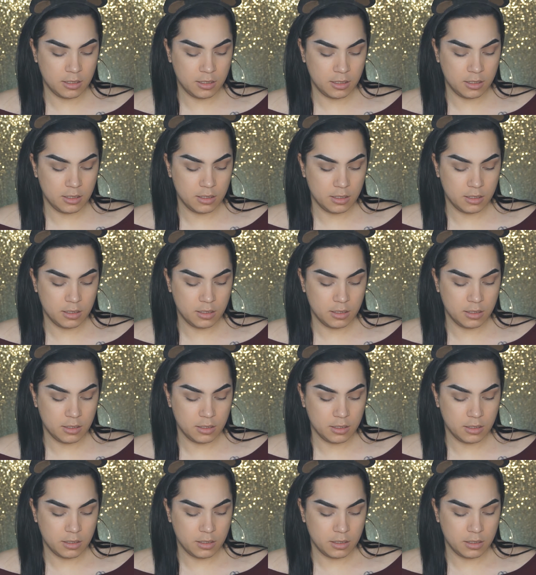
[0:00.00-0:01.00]

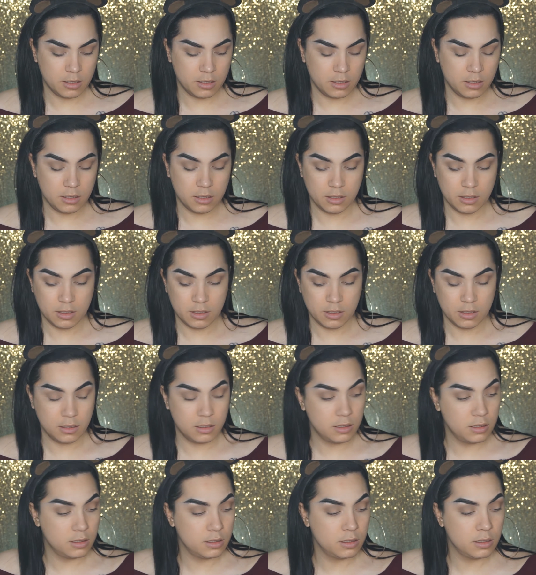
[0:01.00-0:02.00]

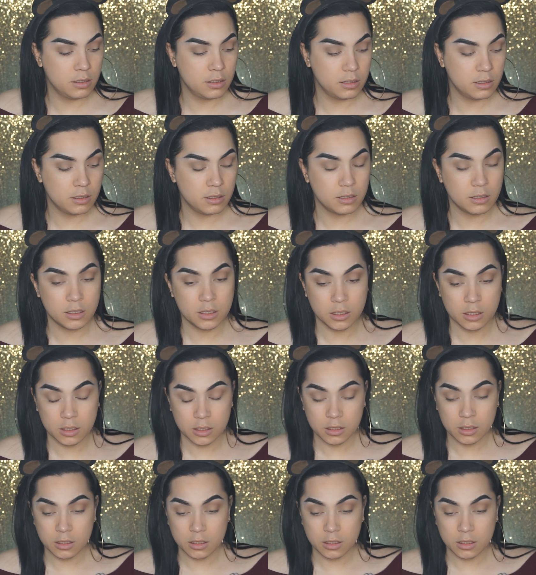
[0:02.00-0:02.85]
(silence)